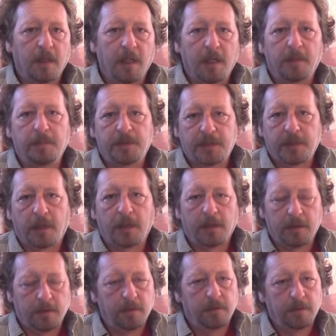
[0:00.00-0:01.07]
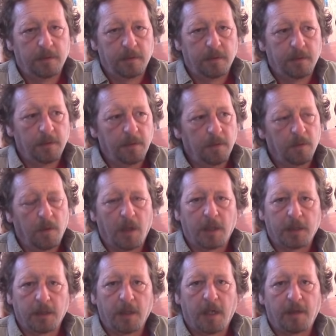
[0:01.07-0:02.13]
hub started
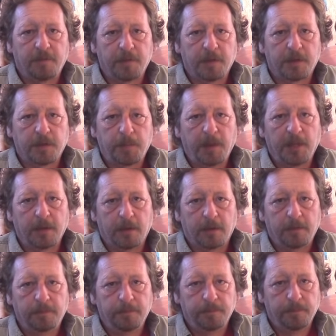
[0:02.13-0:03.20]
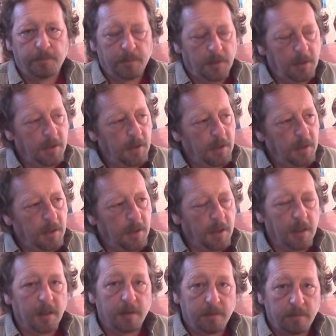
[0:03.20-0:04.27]
walking off of the spindle
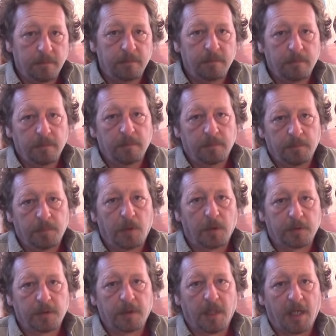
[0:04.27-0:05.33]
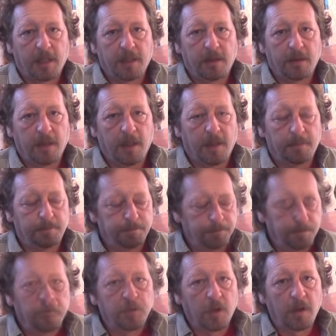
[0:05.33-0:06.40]
and broke the lockout hub.
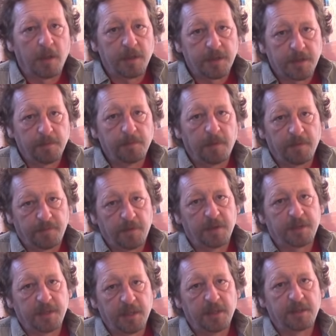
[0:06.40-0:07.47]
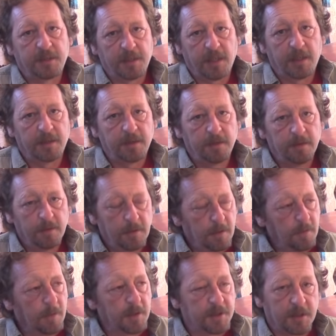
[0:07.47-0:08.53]
Of course, my first instinct
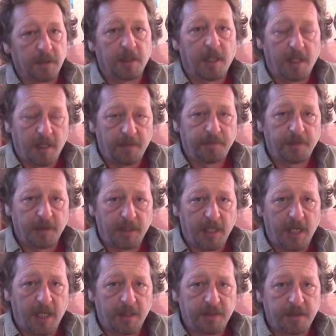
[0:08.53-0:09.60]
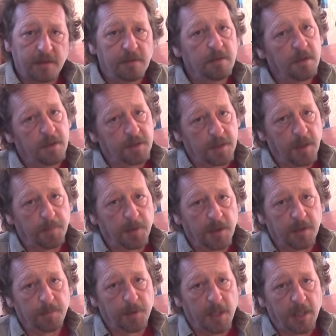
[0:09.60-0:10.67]
was to let off of the gas and step
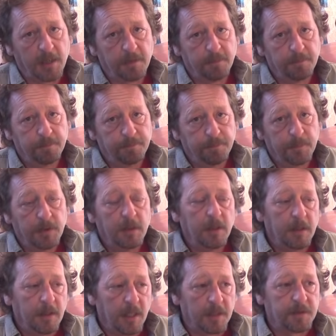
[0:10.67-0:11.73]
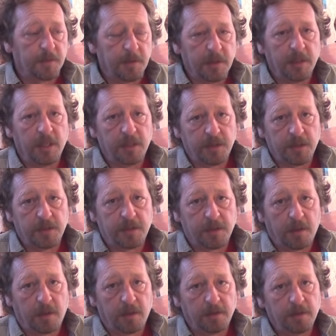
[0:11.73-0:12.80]
on the brake. That's when the engine
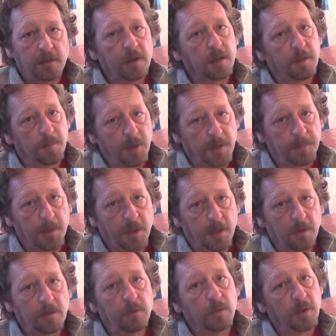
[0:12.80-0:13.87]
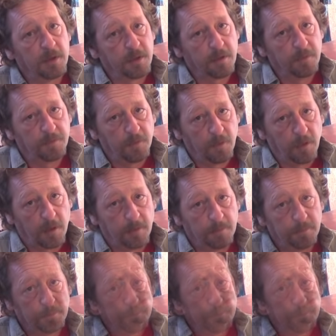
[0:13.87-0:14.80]
stalled and the brake pedal went to the floor.